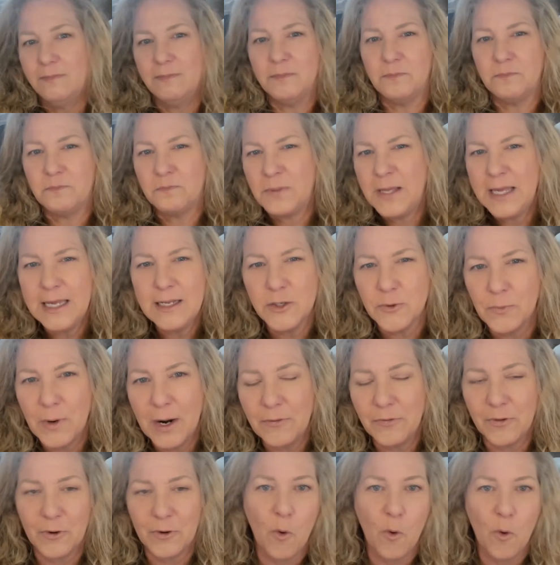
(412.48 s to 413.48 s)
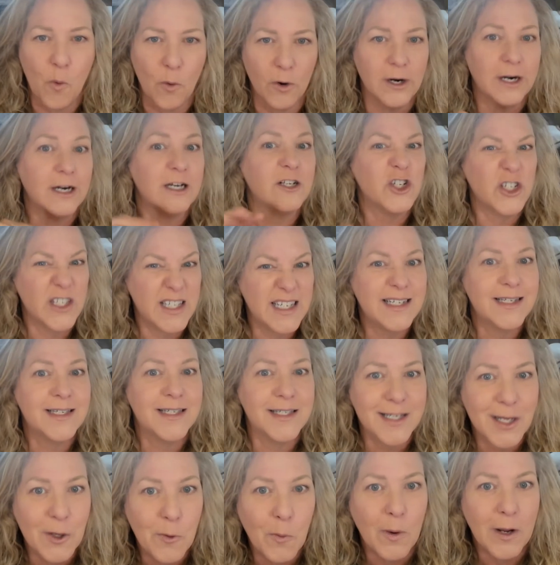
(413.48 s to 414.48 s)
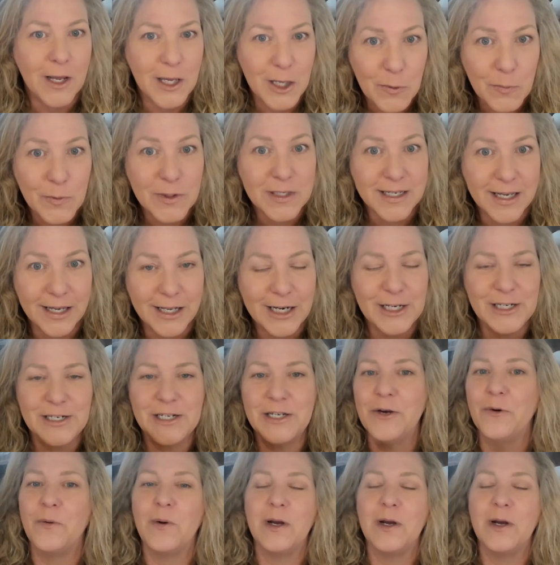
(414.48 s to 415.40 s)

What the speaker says: peeked around the corner just to see what he was going to do."